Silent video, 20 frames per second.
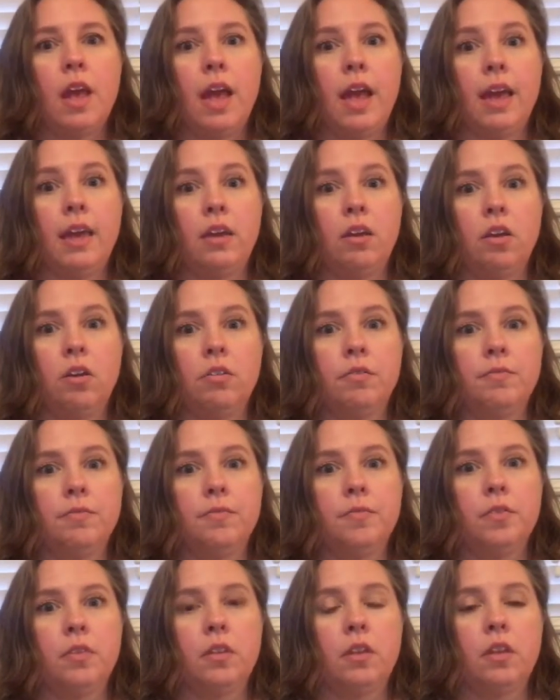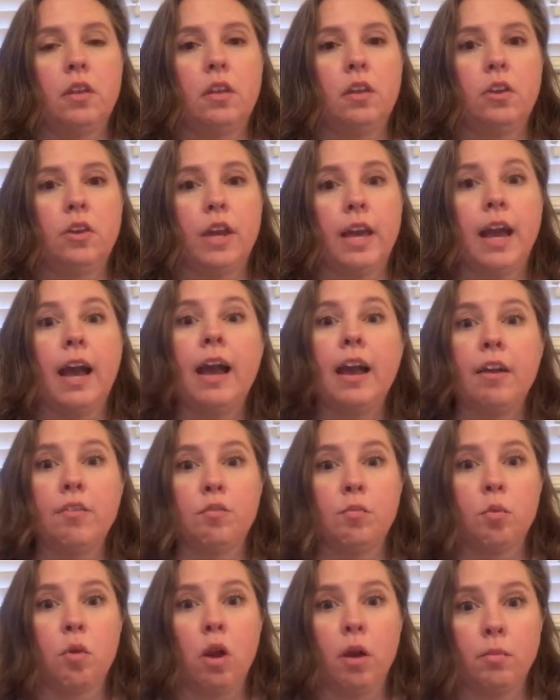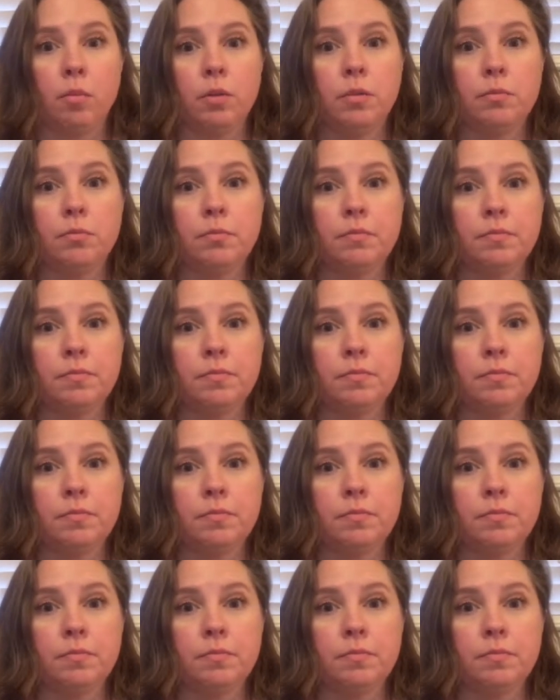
Hey y'all. Okay, I have a problem.